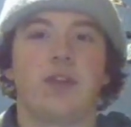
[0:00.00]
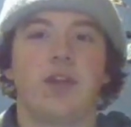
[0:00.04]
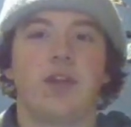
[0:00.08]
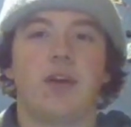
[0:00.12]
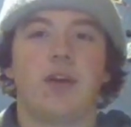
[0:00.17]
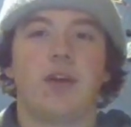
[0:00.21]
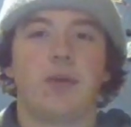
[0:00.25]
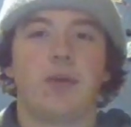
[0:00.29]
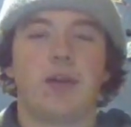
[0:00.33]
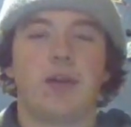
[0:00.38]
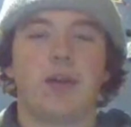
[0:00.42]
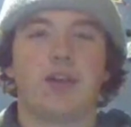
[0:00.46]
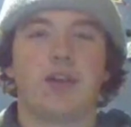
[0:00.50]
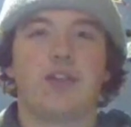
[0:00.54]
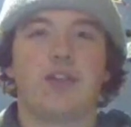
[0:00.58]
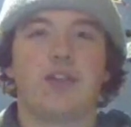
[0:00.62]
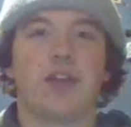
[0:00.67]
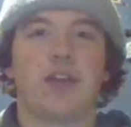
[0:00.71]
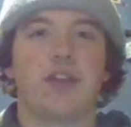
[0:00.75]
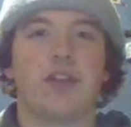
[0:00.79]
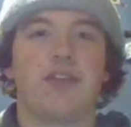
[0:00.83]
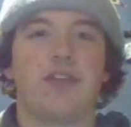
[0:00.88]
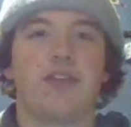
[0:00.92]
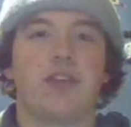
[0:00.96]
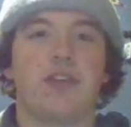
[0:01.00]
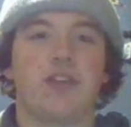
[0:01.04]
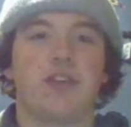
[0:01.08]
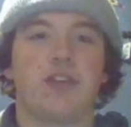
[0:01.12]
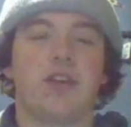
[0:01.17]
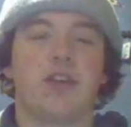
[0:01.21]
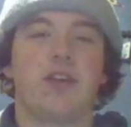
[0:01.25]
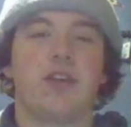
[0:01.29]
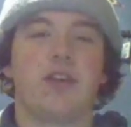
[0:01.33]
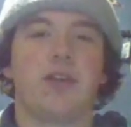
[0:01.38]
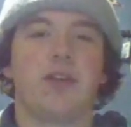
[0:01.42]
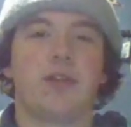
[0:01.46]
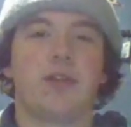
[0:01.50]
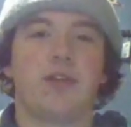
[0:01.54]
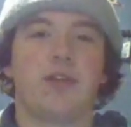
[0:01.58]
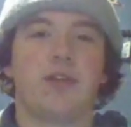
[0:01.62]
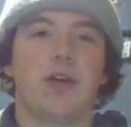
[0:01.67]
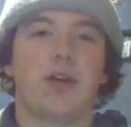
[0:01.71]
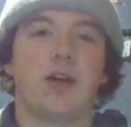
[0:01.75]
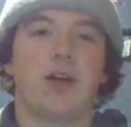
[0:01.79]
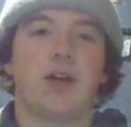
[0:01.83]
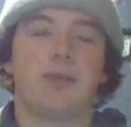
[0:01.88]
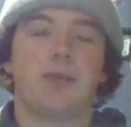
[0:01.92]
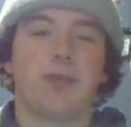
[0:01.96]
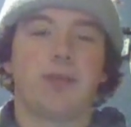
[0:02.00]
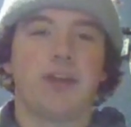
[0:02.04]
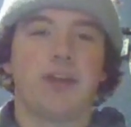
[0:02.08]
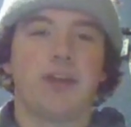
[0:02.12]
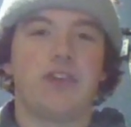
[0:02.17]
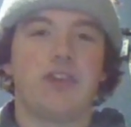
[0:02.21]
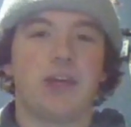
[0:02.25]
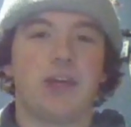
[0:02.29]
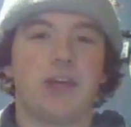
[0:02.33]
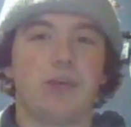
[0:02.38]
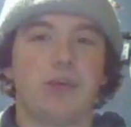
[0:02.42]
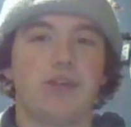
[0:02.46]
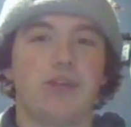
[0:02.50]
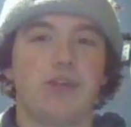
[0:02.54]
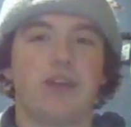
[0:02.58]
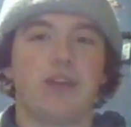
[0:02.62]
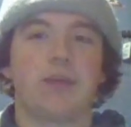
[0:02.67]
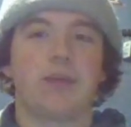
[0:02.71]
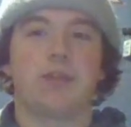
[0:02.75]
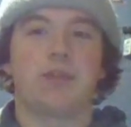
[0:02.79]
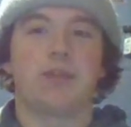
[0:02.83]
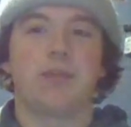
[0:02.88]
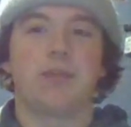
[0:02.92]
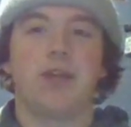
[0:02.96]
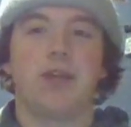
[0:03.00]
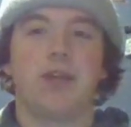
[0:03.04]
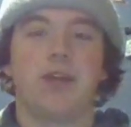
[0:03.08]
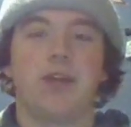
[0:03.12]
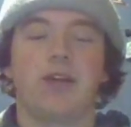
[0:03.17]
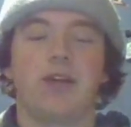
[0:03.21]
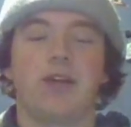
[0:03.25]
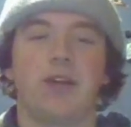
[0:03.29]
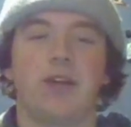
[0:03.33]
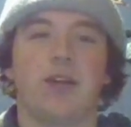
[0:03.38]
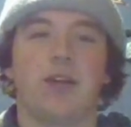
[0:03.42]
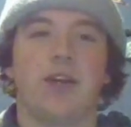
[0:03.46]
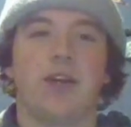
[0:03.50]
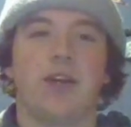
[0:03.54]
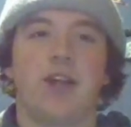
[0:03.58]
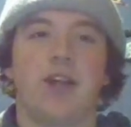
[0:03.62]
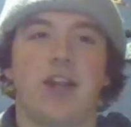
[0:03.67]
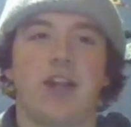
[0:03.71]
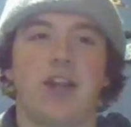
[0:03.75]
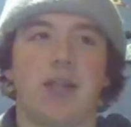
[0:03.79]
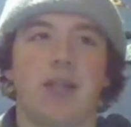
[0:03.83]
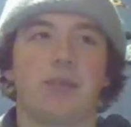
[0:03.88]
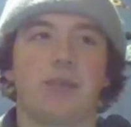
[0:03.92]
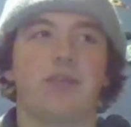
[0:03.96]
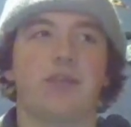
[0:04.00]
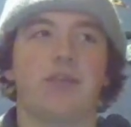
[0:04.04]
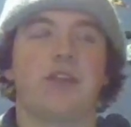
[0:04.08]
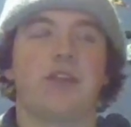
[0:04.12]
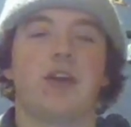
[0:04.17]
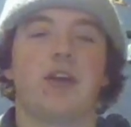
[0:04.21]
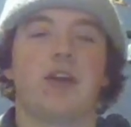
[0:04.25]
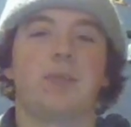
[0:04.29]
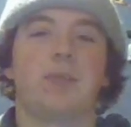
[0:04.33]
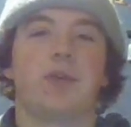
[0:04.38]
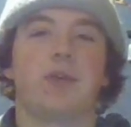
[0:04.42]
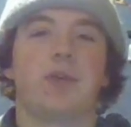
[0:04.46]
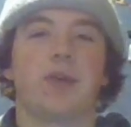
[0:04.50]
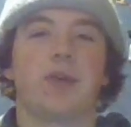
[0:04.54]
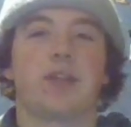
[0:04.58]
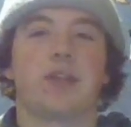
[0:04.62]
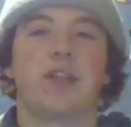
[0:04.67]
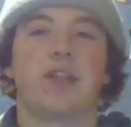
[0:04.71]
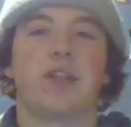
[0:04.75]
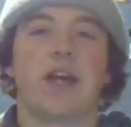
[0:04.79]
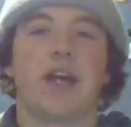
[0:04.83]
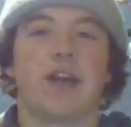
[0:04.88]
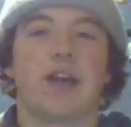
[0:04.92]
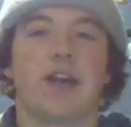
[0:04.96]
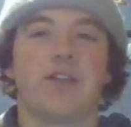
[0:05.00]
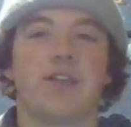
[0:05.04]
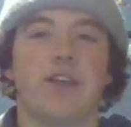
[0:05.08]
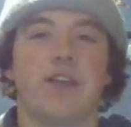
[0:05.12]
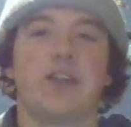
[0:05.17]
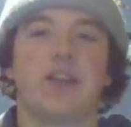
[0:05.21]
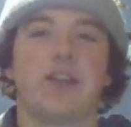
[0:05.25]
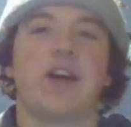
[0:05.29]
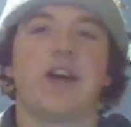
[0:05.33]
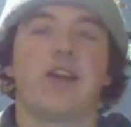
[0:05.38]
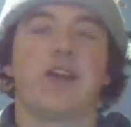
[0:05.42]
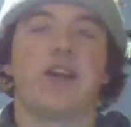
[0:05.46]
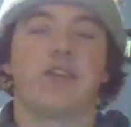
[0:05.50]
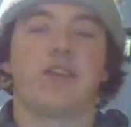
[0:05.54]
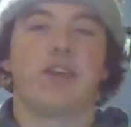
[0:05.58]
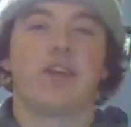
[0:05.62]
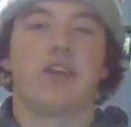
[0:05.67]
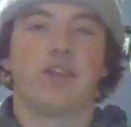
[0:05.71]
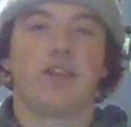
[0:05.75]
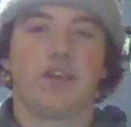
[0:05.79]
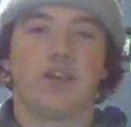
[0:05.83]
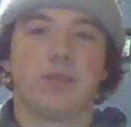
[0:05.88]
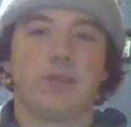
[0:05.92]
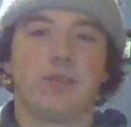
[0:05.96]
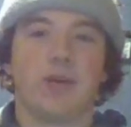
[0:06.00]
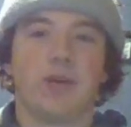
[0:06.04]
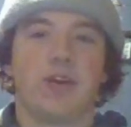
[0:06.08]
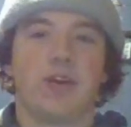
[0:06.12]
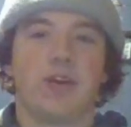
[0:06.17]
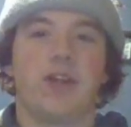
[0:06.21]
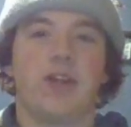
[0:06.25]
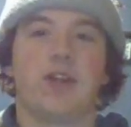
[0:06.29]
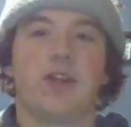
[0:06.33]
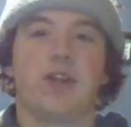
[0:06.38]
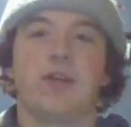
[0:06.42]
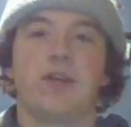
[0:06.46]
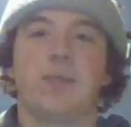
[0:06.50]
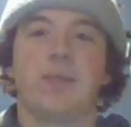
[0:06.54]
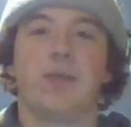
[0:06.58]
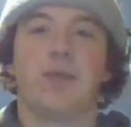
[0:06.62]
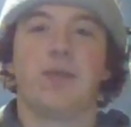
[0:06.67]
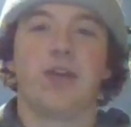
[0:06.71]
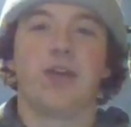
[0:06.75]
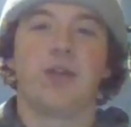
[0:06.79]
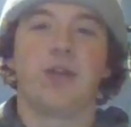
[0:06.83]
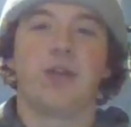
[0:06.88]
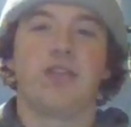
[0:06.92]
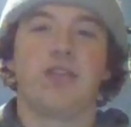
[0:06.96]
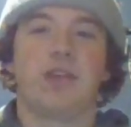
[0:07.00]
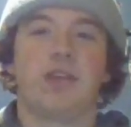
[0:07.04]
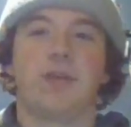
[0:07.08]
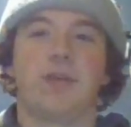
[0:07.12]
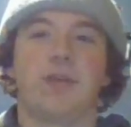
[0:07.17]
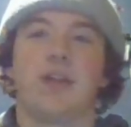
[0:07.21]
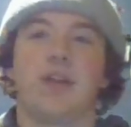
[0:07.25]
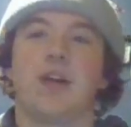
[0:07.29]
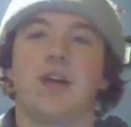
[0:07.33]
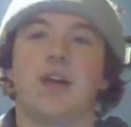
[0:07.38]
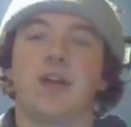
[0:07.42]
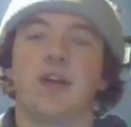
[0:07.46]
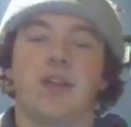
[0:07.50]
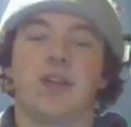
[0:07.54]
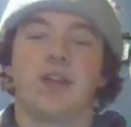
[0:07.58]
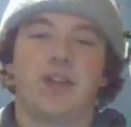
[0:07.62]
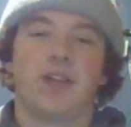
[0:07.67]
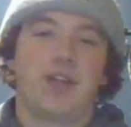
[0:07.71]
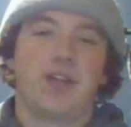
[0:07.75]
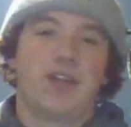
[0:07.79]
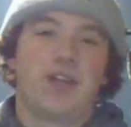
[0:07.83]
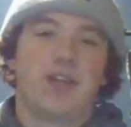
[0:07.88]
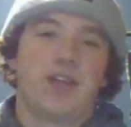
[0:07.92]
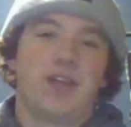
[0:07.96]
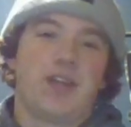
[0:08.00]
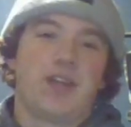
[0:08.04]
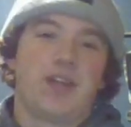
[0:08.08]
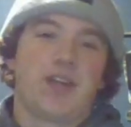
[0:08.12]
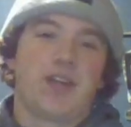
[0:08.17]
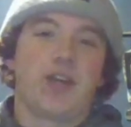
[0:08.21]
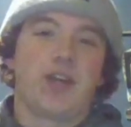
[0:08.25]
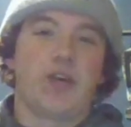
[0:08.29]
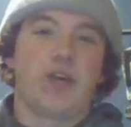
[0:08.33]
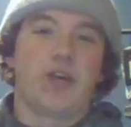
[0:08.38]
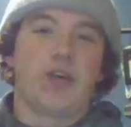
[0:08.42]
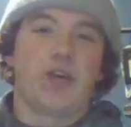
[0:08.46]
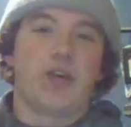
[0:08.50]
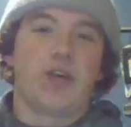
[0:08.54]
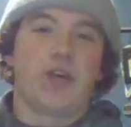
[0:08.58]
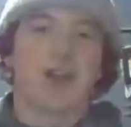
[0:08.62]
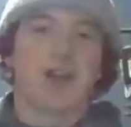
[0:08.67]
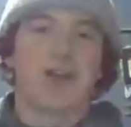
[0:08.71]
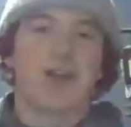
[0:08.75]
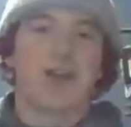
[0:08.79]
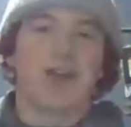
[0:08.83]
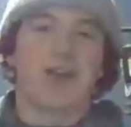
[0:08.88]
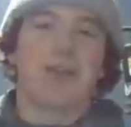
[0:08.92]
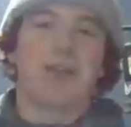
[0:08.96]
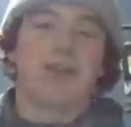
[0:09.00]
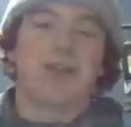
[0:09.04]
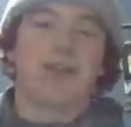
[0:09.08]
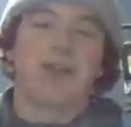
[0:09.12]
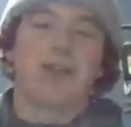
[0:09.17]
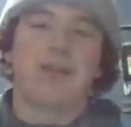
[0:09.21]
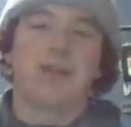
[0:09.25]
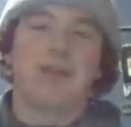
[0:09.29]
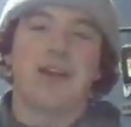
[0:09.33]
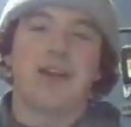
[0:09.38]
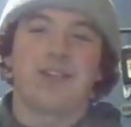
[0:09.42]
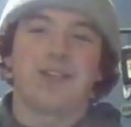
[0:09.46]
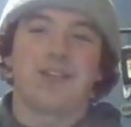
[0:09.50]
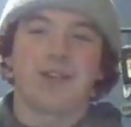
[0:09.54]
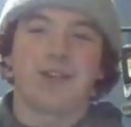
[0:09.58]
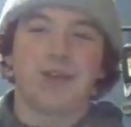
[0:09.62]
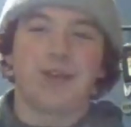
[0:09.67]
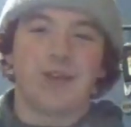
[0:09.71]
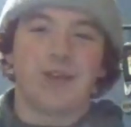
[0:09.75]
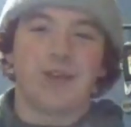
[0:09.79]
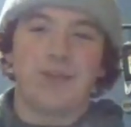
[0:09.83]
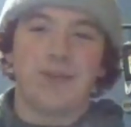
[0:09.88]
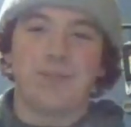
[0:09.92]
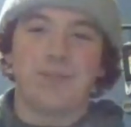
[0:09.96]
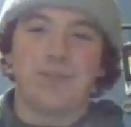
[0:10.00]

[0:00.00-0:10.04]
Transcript: We were in transition. Blaisdell moved it up to me. I moved it up quick to Donovan. Donovan over to Brody, and Brody was able to go on a breakaway and put it past the goalie.